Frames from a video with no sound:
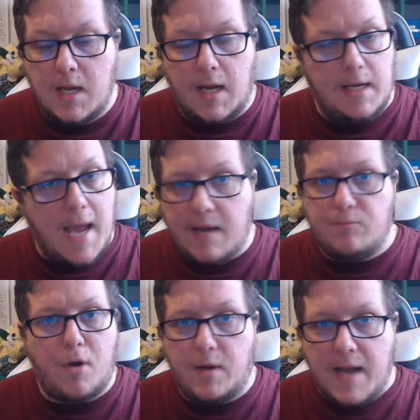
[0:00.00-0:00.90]
And he hadn't
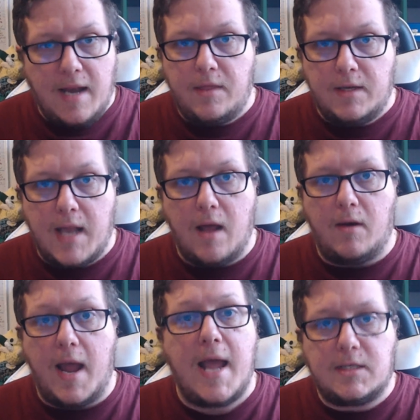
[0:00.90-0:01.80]
broken anything down.
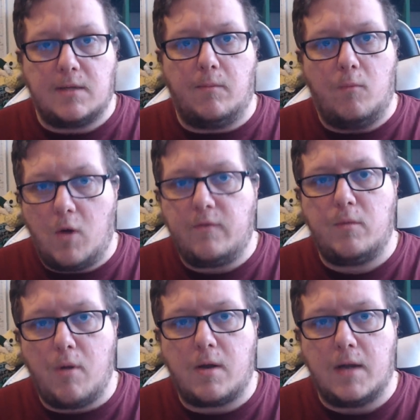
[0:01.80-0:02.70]
I asked him, what have you
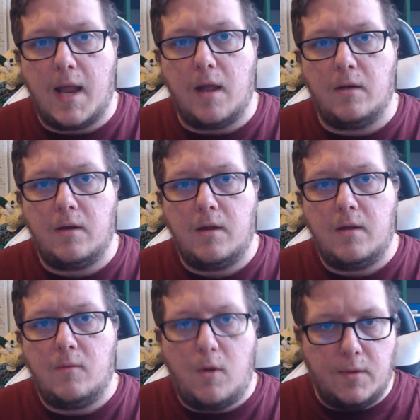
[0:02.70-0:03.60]
broken down?
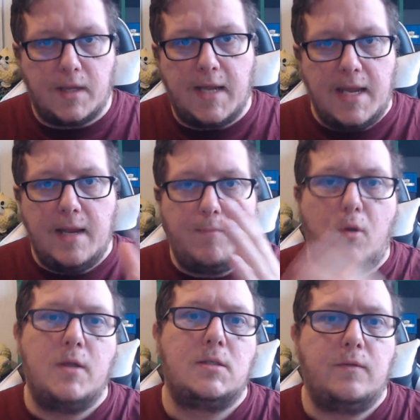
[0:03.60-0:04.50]
What were the key
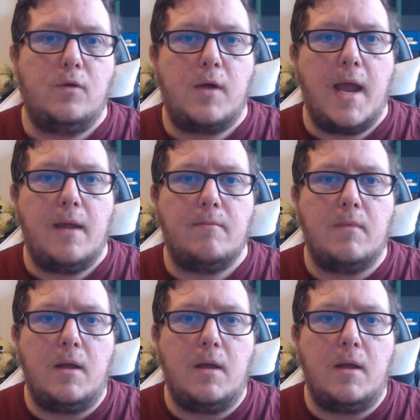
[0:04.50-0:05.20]
points of your game?